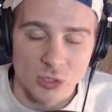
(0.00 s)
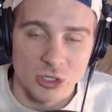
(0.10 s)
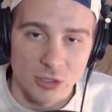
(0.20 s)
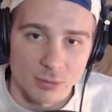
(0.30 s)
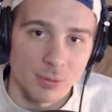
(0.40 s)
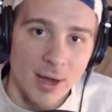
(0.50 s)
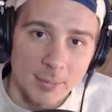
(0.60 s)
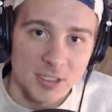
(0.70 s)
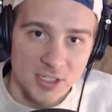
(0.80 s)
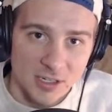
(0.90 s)
good
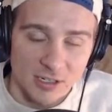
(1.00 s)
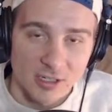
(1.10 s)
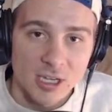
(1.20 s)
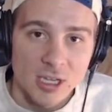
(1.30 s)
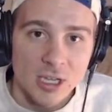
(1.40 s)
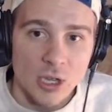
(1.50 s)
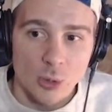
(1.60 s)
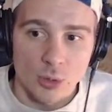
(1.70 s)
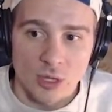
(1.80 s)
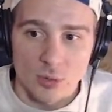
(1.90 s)
promise here
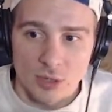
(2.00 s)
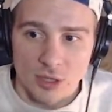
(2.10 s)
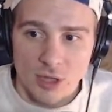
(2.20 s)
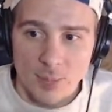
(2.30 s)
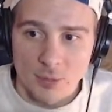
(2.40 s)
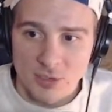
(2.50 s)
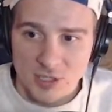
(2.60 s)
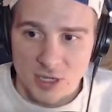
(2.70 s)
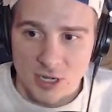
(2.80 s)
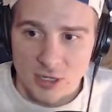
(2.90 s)
with a couple
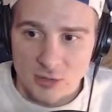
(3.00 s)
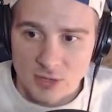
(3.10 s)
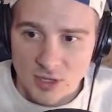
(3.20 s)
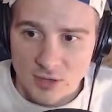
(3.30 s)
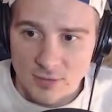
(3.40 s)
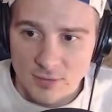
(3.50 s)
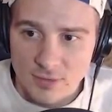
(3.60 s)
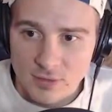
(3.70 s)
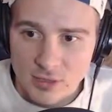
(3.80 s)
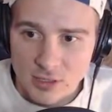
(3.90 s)
scenarios of
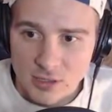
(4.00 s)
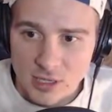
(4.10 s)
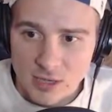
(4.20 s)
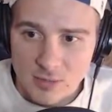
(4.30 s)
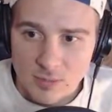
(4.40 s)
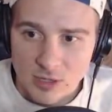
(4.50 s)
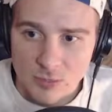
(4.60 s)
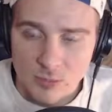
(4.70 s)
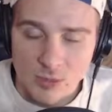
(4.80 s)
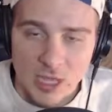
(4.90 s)

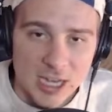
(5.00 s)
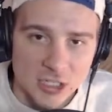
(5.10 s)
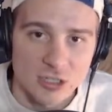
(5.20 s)
him catching the